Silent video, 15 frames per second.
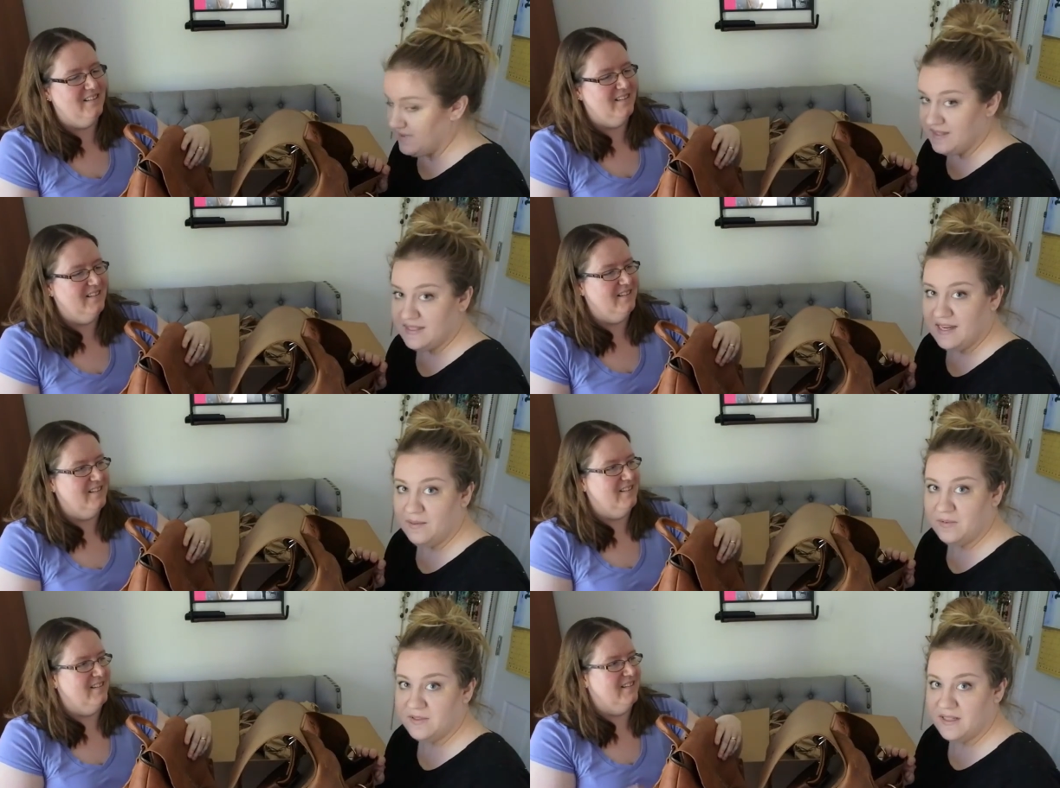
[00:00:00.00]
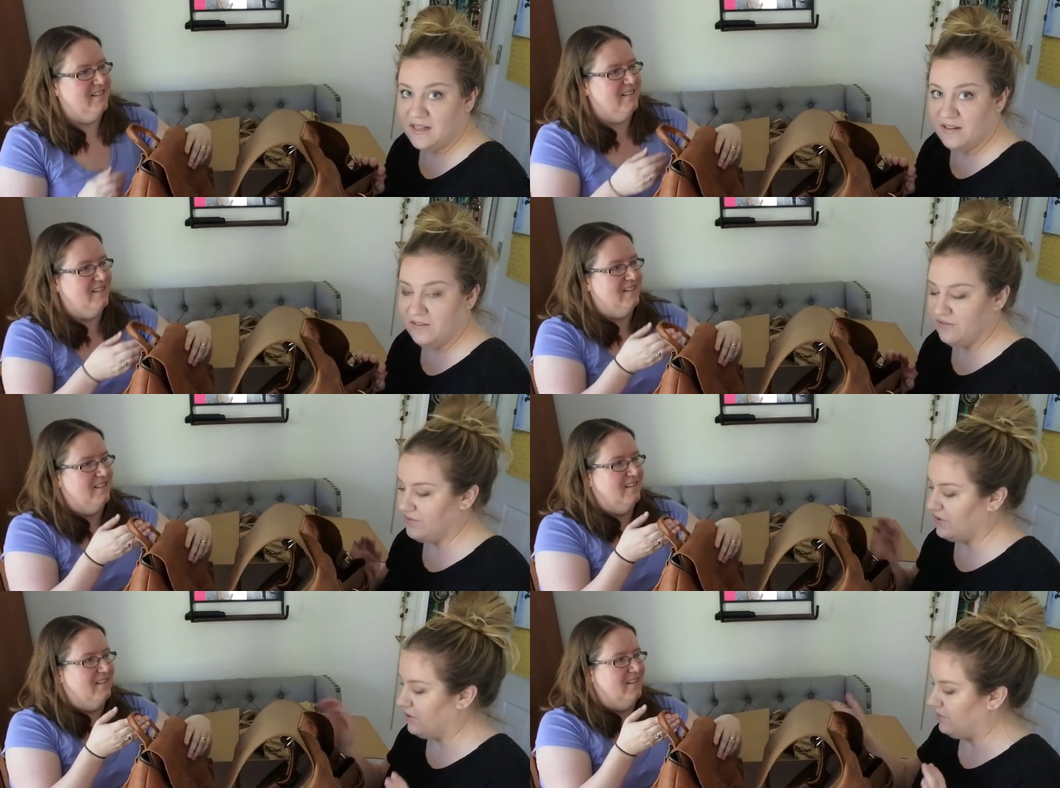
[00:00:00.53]
Speaker 1: this table's getting
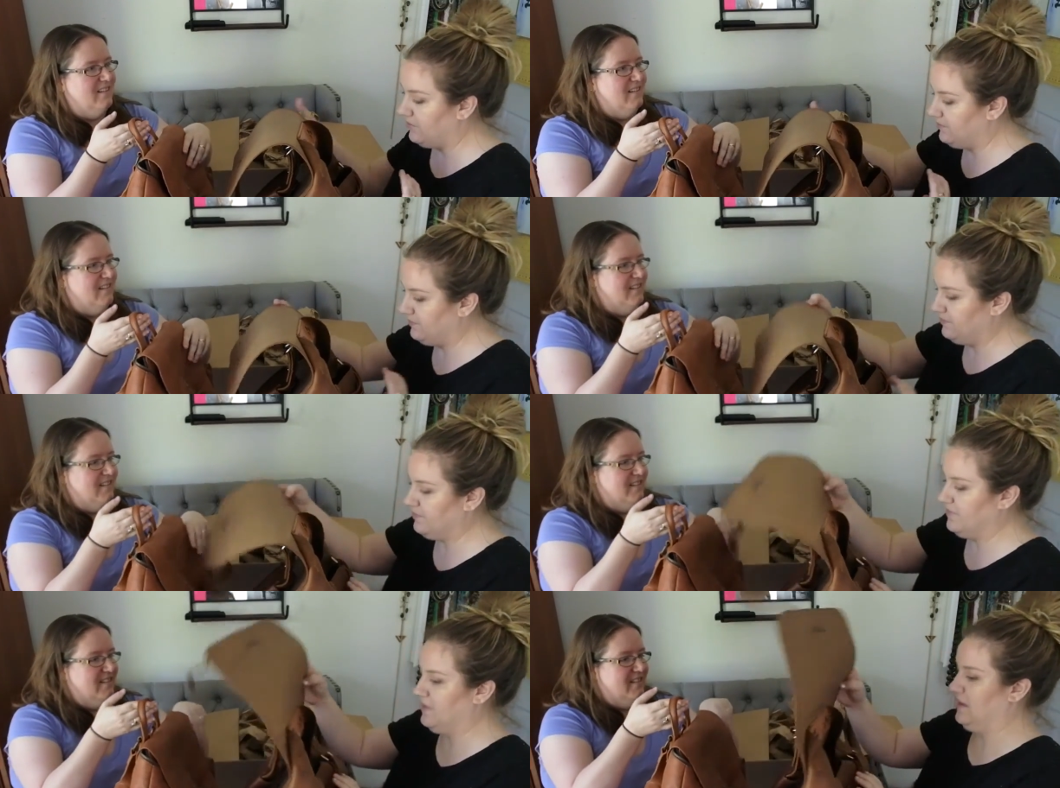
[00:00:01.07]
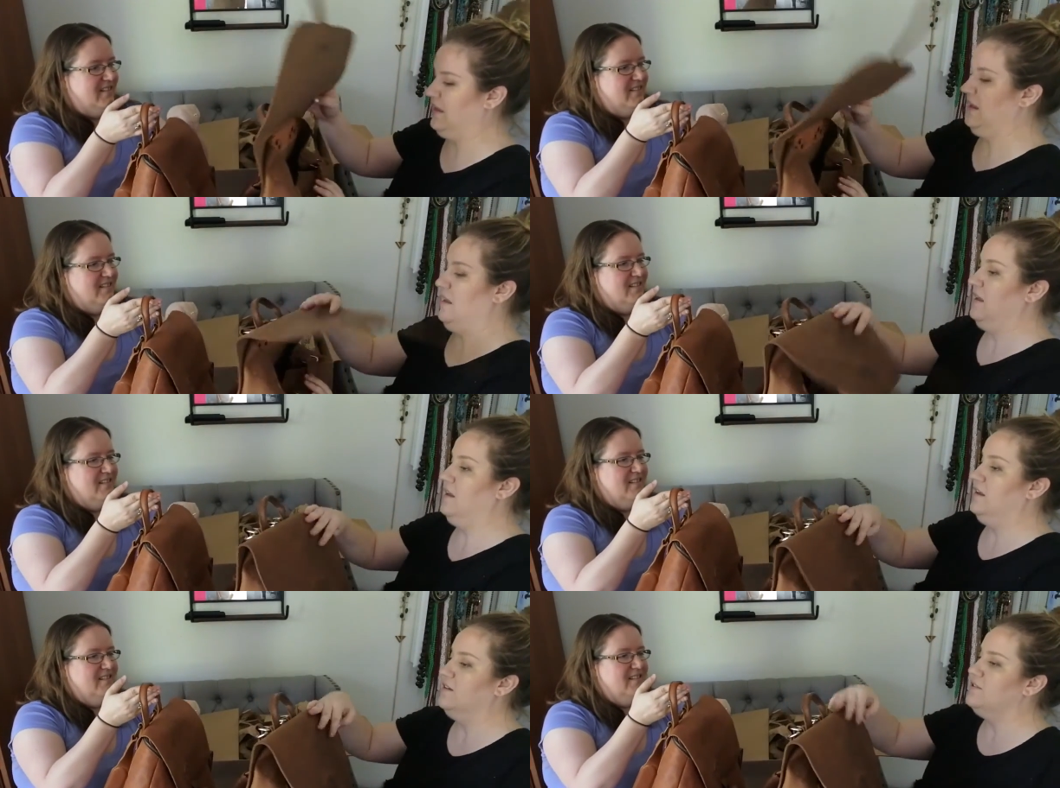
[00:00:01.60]
full.
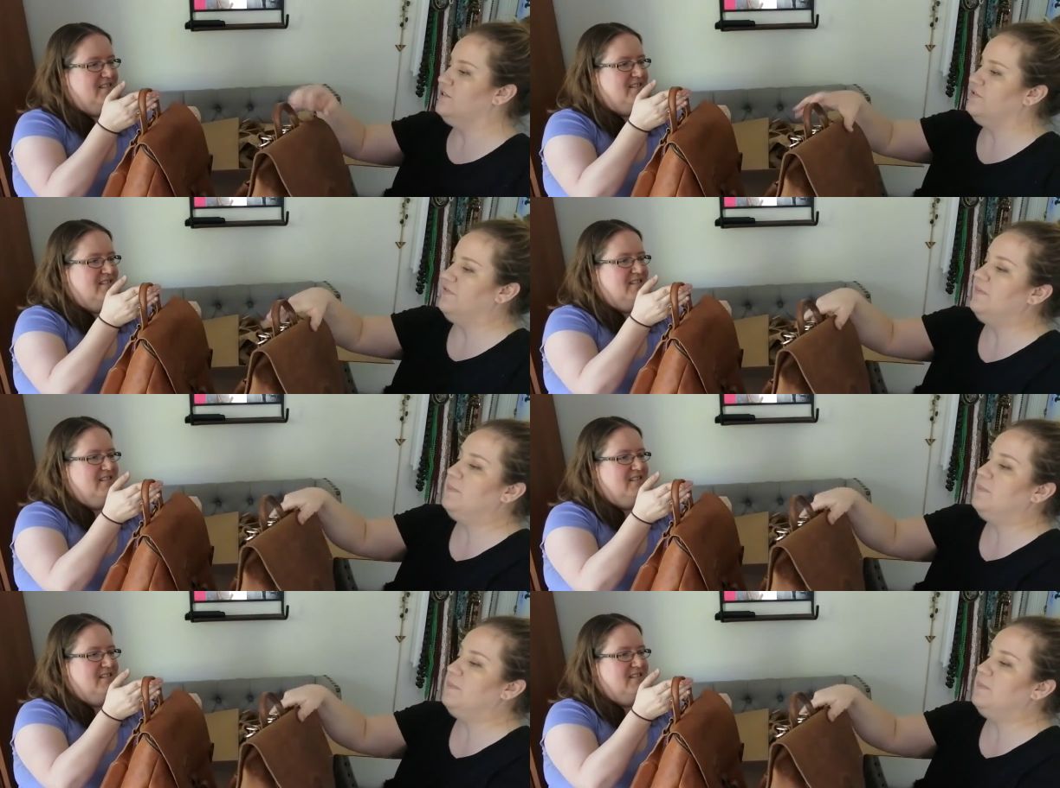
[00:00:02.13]
So